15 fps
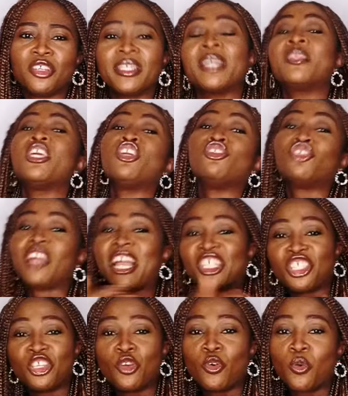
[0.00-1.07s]
I think you should
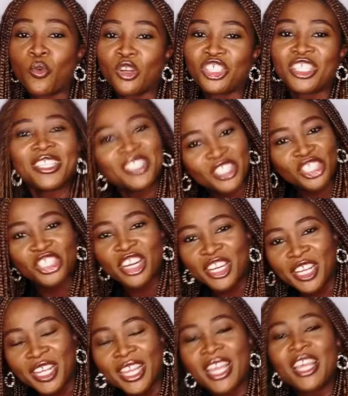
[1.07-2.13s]
actually go and watch it. It's a
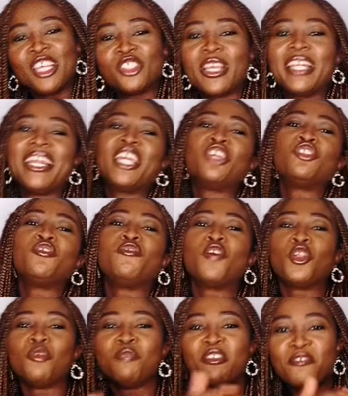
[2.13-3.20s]
journey. So I'd like you to
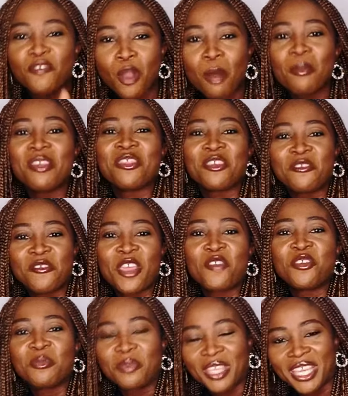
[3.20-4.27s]
follow me from the very
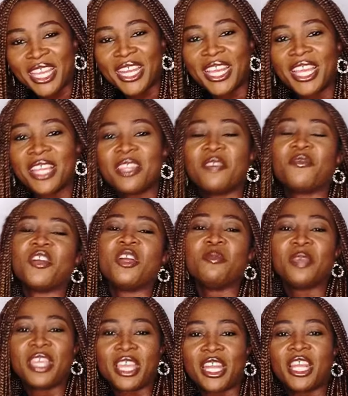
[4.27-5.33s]
beginning. In the very
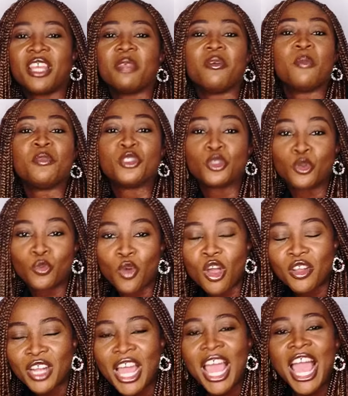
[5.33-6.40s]
beginning of episode one,
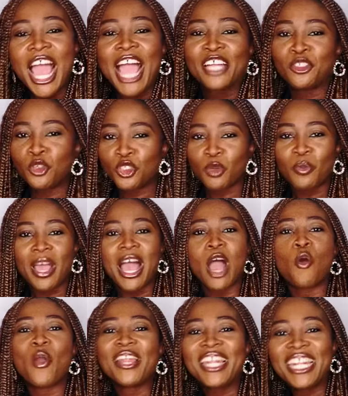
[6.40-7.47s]
I told you about how
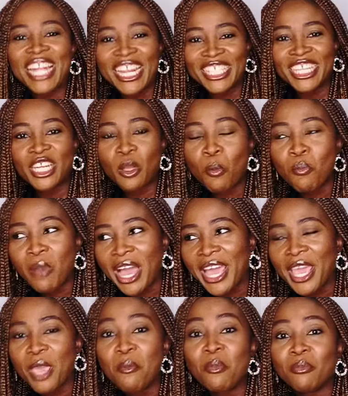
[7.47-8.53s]
I landed
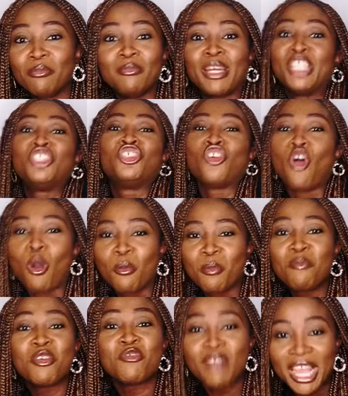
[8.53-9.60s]
my job
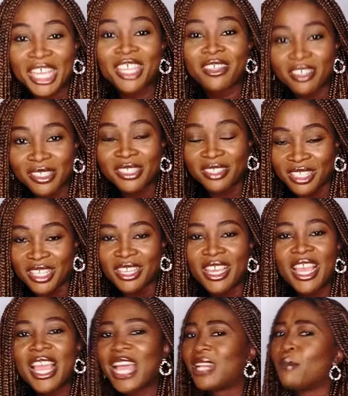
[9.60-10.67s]
miraculously.
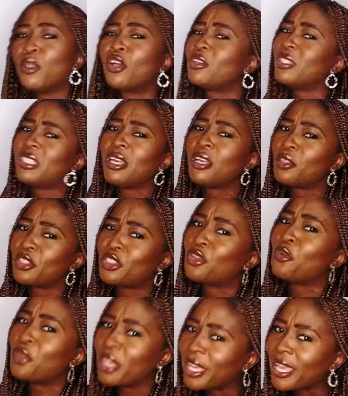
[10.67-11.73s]
And I'm not going to tell the
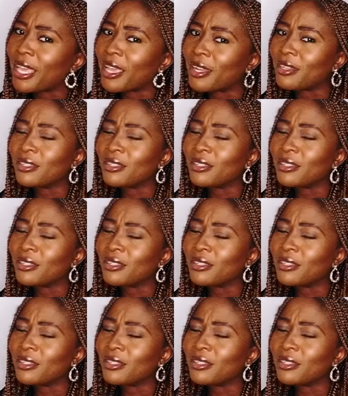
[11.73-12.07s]
story again.